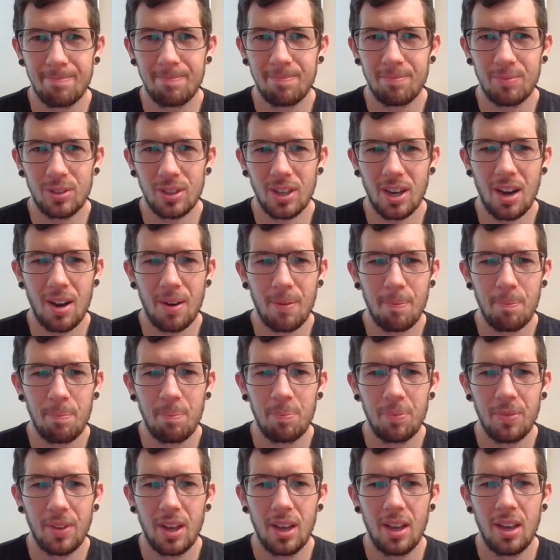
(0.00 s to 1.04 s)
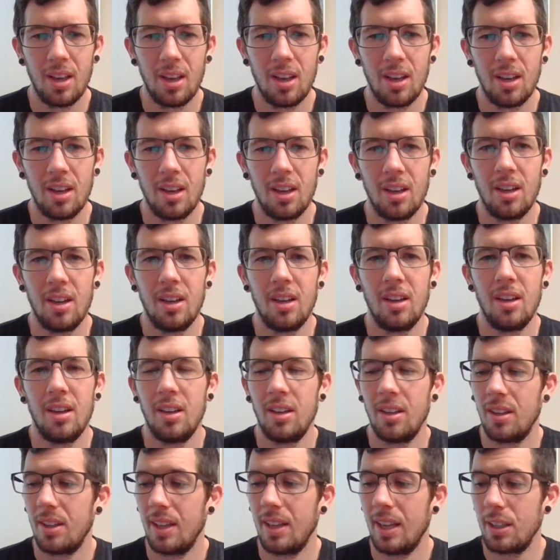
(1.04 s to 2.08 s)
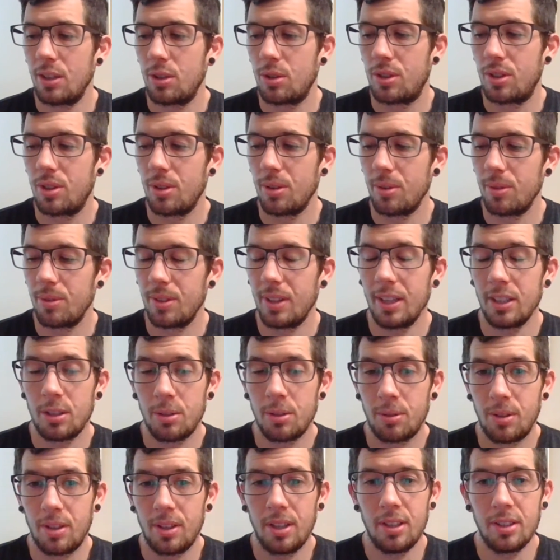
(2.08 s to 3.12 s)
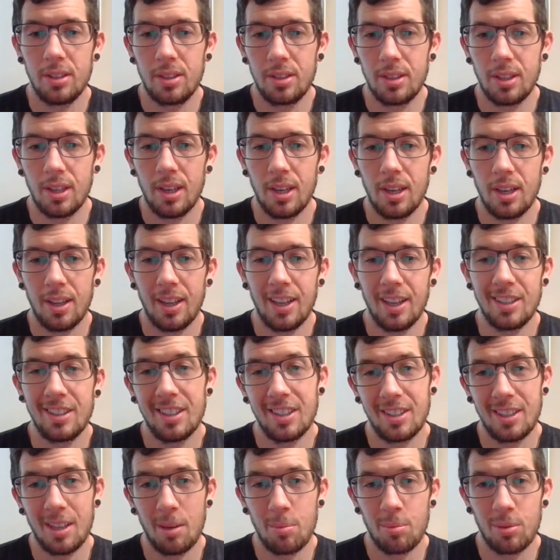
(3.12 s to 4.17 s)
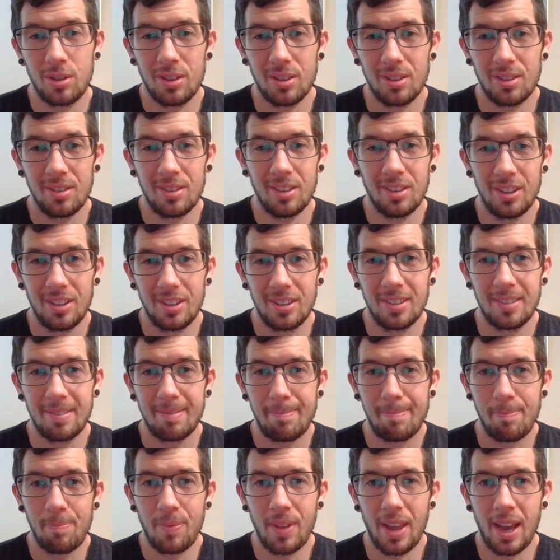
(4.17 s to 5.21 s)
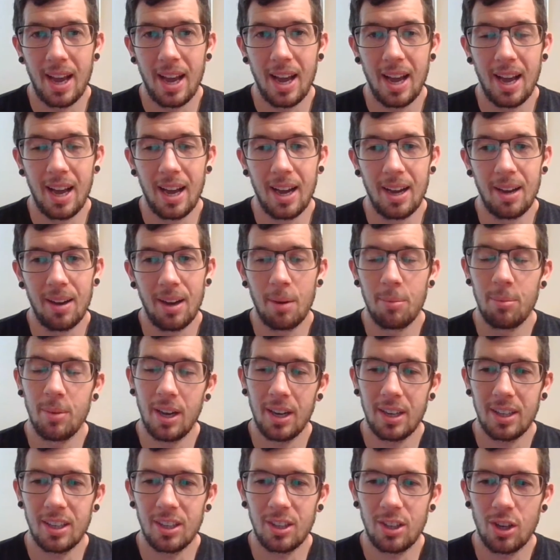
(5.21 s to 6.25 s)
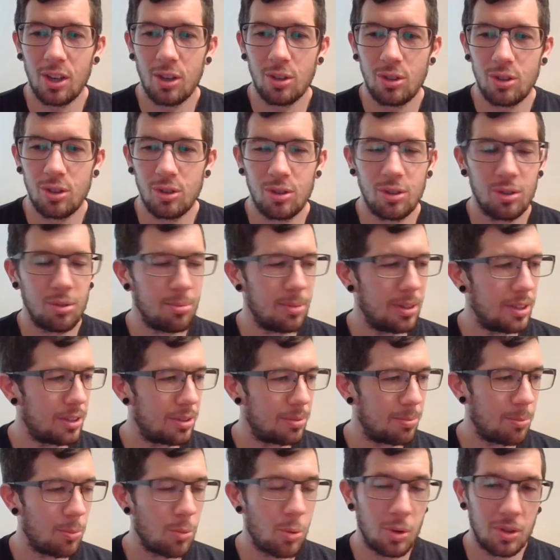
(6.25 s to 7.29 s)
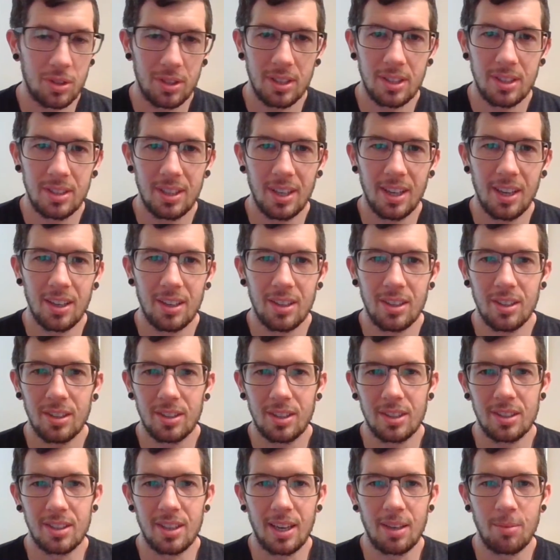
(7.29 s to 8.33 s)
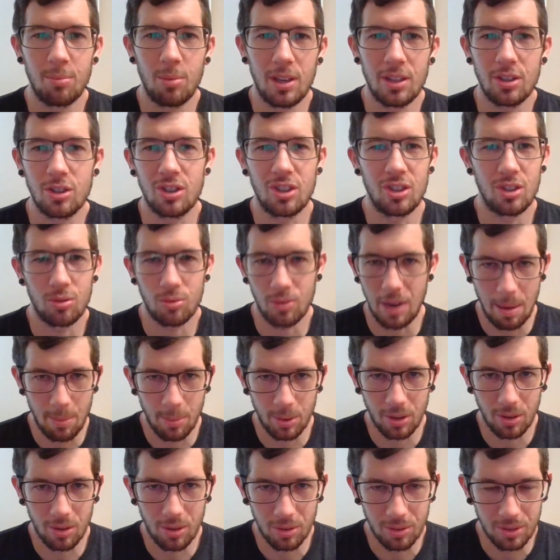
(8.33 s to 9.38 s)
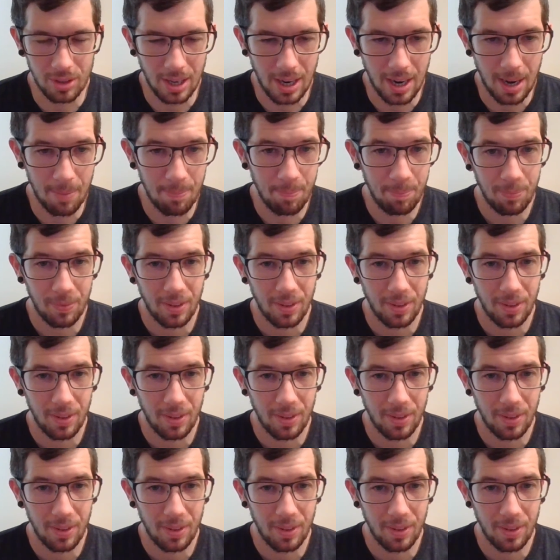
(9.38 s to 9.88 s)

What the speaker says: So that's this episode. I'm not going to go too much more detail because I basically just rambled the whole time.